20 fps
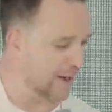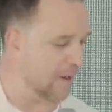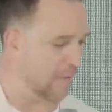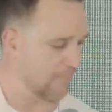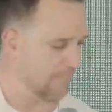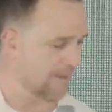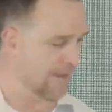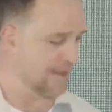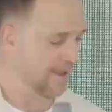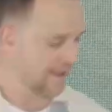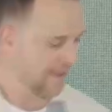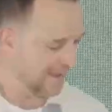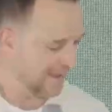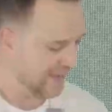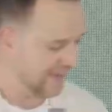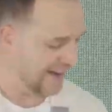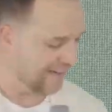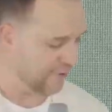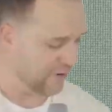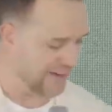year.
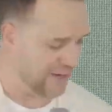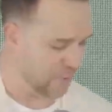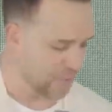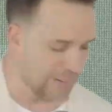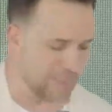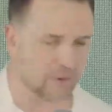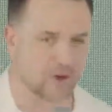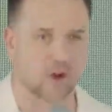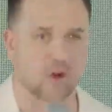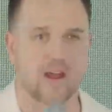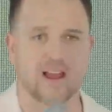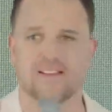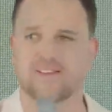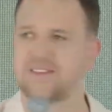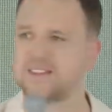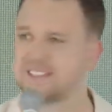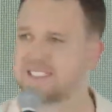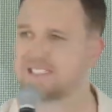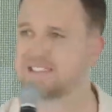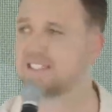And every year people go like,
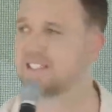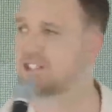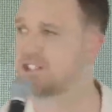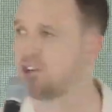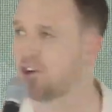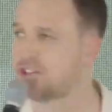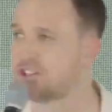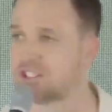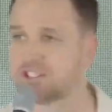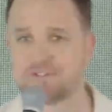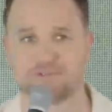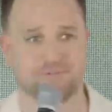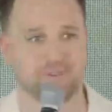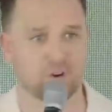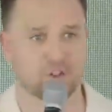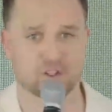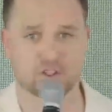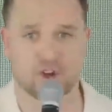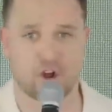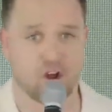this is this church's
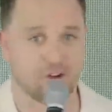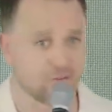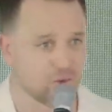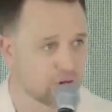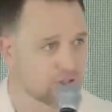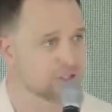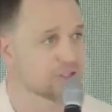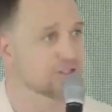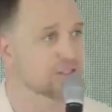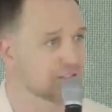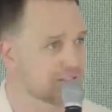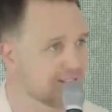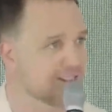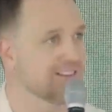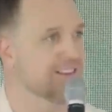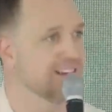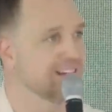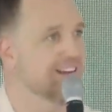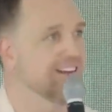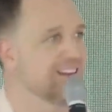first conference?
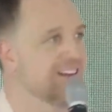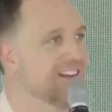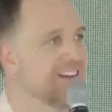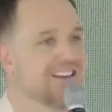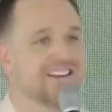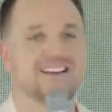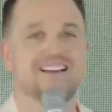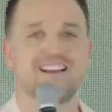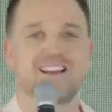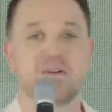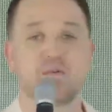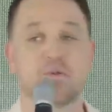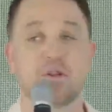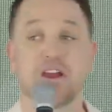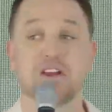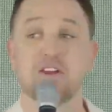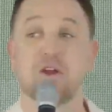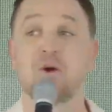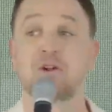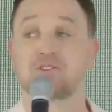And we're
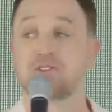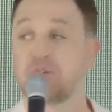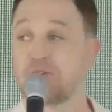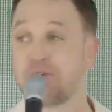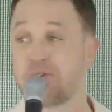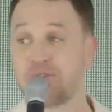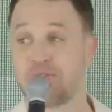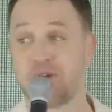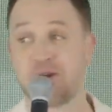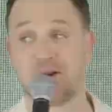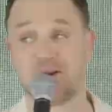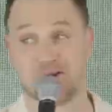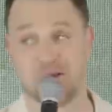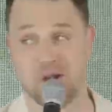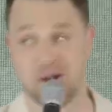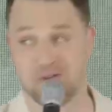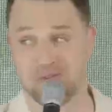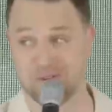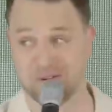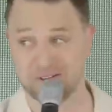like, no, it's our third
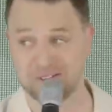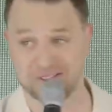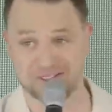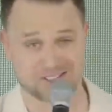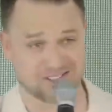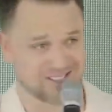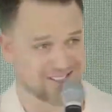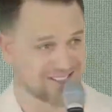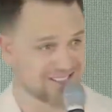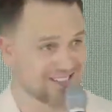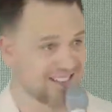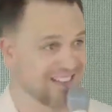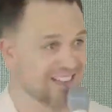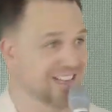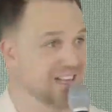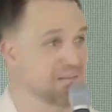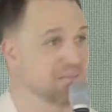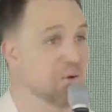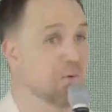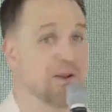conference,
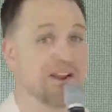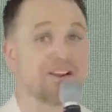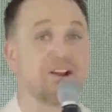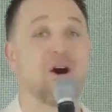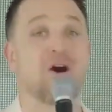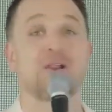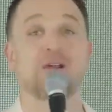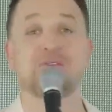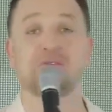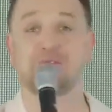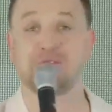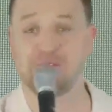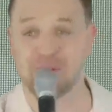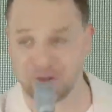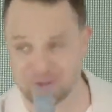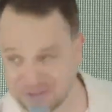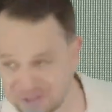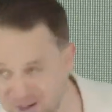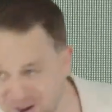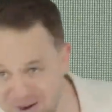but we call it
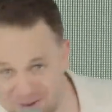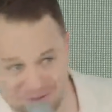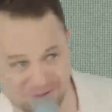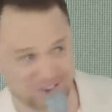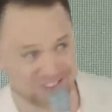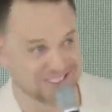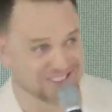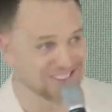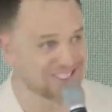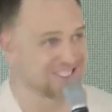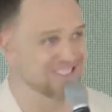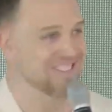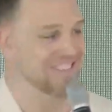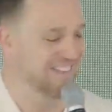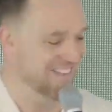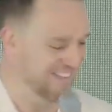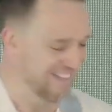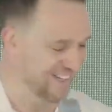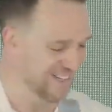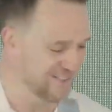first conference.
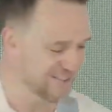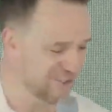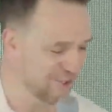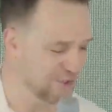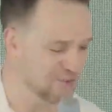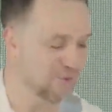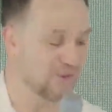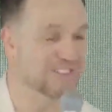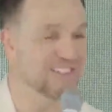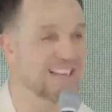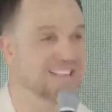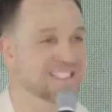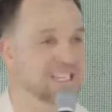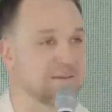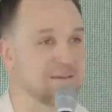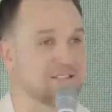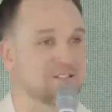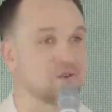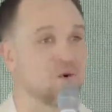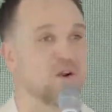Church one day is going
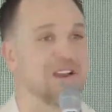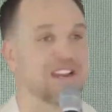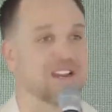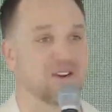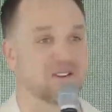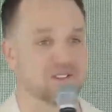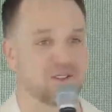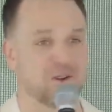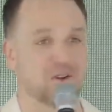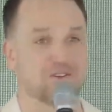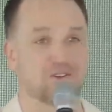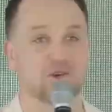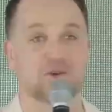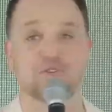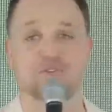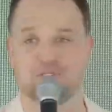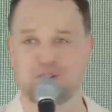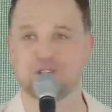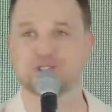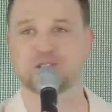to be twenty years old
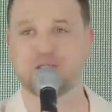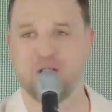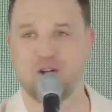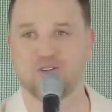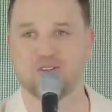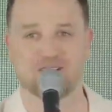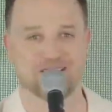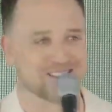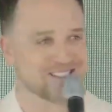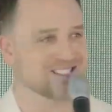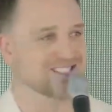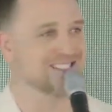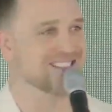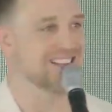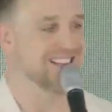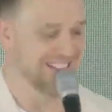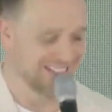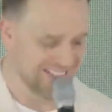doing first conference.